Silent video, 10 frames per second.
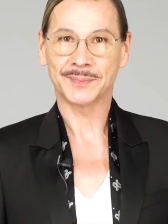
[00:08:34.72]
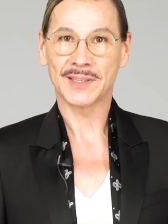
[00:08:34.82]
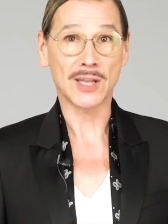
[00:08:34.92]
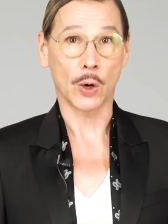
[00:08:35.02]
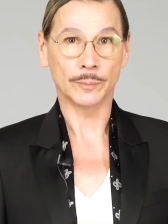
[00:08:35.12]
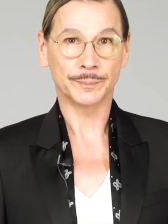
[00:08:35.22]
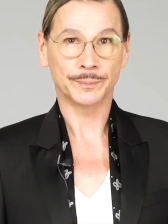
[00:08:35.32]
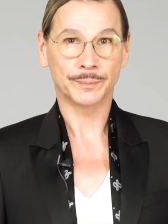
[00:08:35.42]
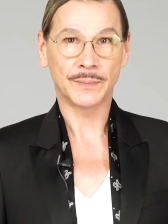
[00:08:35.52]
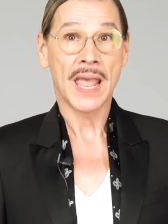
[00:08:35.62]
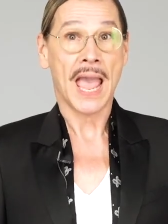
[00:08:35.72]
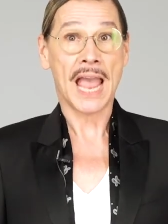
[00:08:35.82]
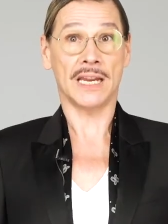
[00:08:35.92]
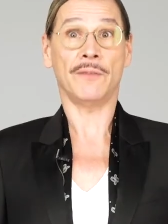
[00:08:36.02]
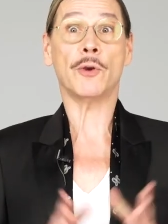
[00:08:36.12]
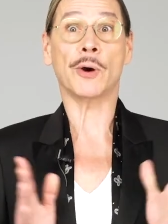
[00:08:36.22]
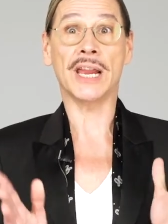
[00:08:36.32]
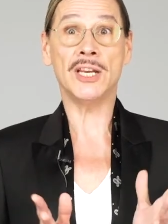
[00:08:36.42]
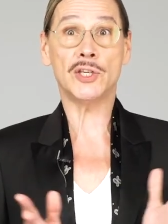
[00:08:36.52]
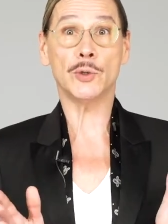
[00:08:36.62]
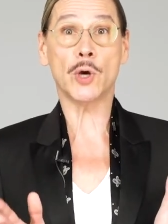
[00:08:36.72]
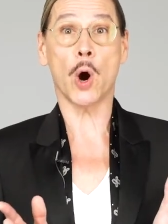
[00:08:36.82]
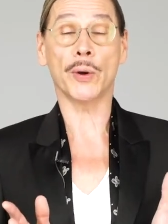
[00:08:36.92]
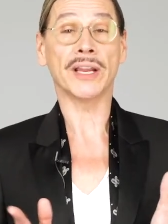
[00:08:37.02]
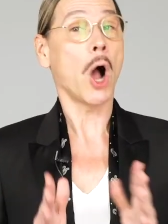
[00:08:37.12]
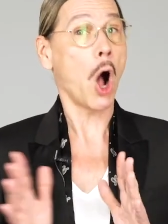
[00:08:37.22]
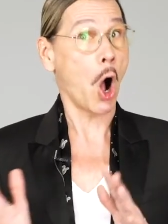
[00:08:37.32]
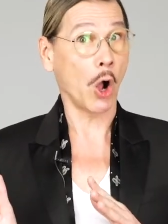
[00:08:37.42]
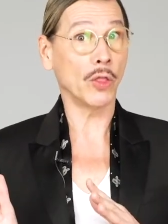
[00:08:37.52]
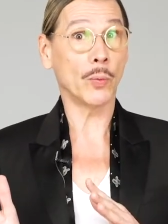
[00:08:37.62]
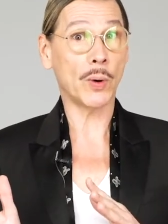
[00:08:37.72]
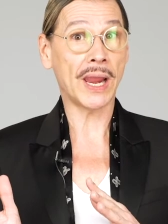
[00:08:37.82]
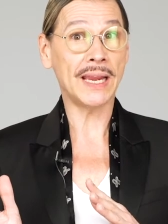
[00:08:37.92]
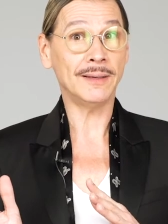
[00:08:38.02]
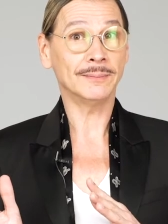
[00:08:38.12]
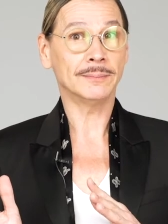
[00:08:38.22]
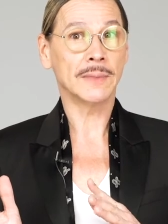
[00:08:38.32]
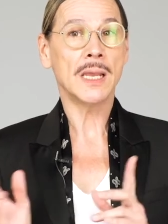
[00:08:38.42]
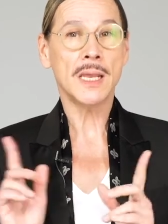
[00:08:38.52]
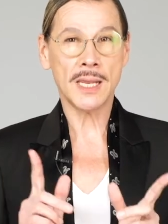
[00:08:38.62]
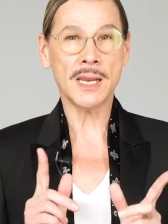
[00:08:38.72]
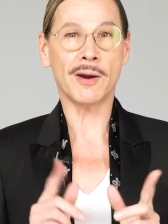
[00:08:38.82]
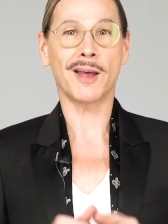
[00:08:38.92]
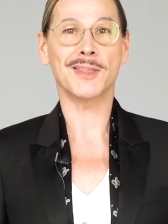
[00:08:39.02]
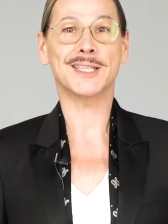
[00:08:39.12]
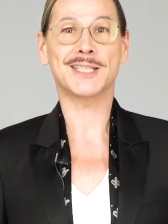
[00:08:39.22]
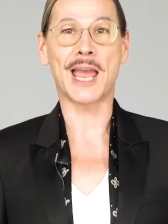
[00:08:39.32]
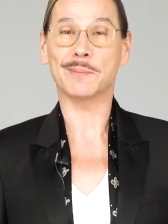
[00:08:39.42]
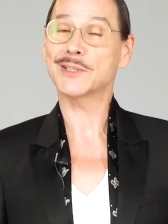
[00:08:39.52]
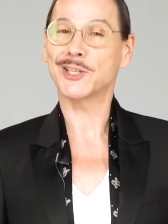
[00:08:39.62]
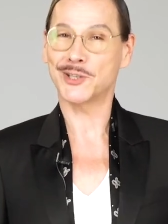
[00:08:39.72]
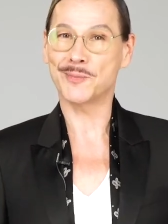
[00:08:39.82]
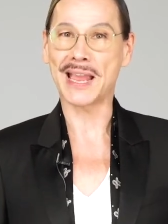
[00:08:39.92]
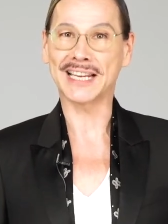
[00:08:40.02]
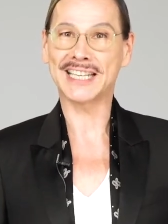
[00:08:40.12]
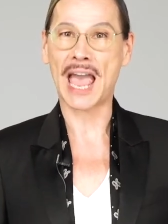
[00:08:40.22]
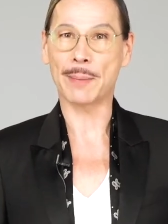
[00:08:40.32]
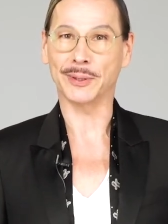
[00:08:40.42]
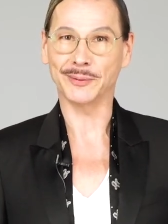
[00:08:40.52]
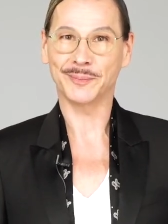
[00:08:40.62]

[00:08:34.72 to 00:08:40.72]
So, and if you're into going all the way, here are the steps to make it happen.